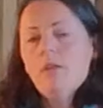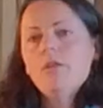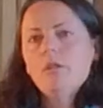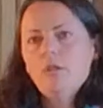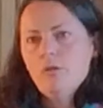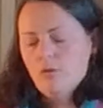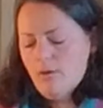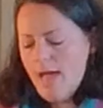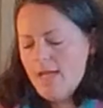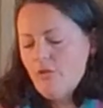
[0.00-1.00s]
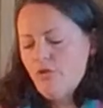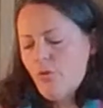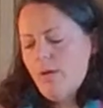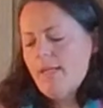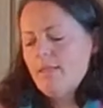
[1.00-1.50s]
The UUA
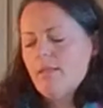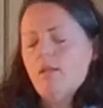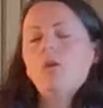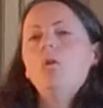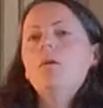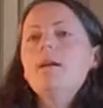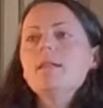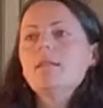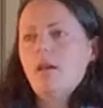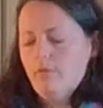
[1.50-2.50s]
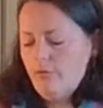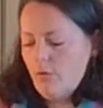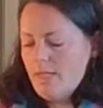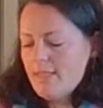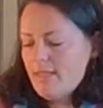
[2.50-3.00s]
joins the chorus of
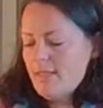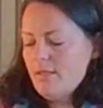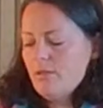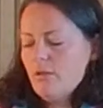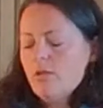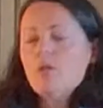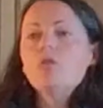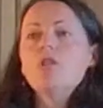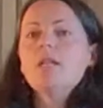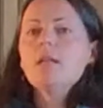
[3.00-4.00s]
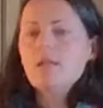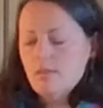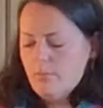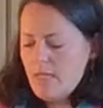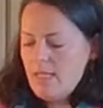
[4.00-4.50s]
voices urging an
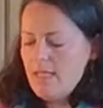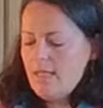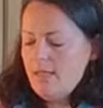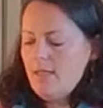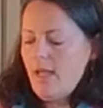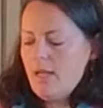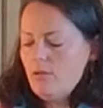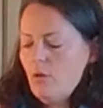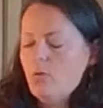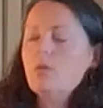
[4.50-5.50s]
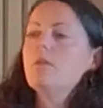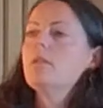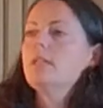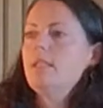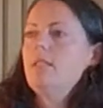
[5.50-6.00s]
immediate and total
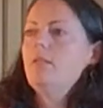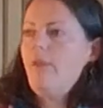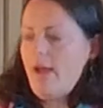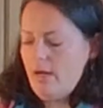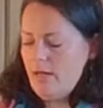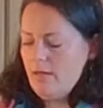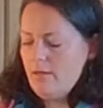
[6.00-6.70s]
ceasefire,